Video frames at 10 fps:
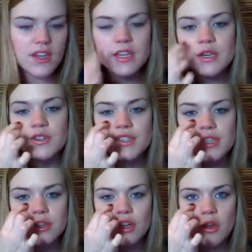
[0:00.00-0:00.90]
You know, just
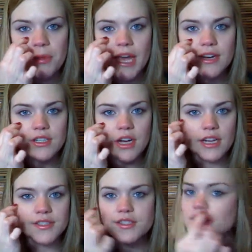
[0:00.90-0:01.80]
the little black
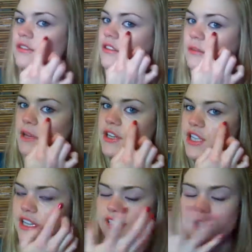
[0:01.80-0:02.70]
dots on my
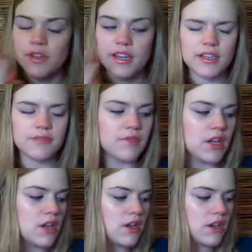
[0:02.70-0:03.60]
cheeks that would kind of
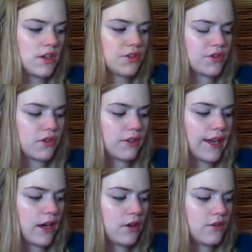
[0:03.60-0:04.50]
trickle
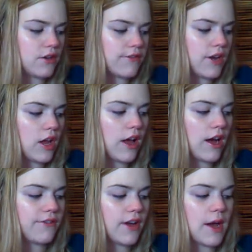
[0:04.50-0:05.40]
down or fall
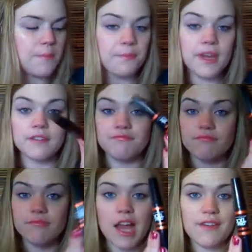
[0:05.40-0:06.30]
off. But
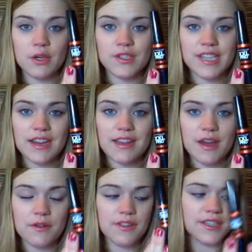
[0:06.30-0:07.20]
I haven't noticed any of
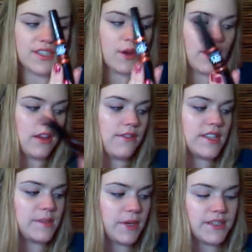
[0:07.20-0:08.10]
that with this, so I love
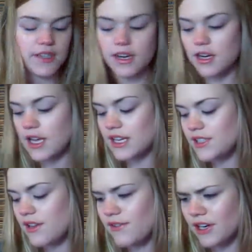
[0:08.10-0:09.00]
this mascara, and
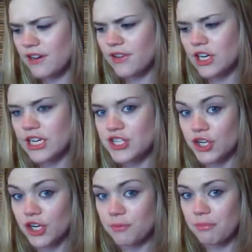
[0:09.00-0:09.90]
it's a very, very dark